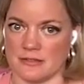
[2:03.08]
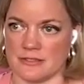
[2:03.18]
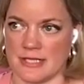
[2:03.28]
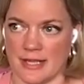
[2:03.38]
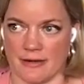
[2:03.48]

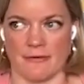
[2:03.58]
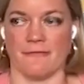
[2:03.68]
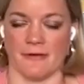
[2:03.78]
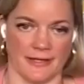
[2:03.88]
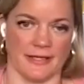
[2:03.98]
and
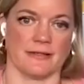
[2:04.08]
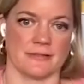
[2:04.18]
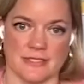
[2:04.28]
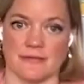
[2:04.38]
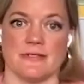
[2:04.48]
terrifying
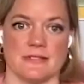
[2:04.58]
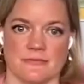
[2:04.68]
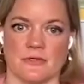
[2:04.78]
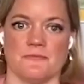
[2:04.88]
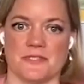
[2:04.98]
series
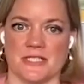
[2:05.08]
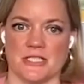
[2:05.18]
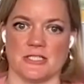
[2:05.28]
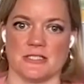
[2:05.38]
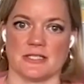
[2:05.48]
of
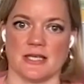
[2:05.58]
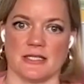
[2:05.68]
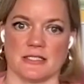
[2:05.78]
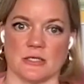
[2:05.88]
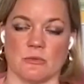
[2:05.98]
conversations that
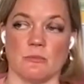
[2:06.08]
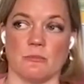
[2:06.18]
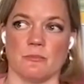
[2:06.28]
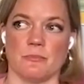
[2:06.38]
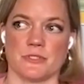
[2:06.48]
had to go
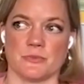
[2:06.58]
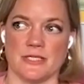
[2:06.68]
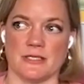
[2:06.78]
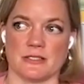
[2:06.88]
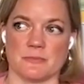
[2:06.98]
on
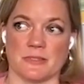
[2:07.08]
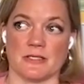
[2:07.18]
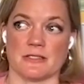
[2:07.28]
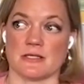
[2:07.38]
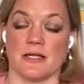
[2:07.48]
between us,
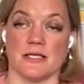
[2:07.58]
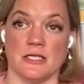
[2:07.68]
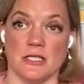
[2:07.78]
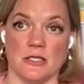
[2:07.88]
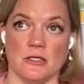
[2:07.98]
because I
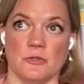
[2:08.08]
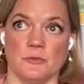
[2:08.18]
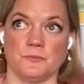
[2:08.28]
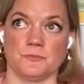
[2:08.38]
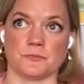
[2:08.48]
knew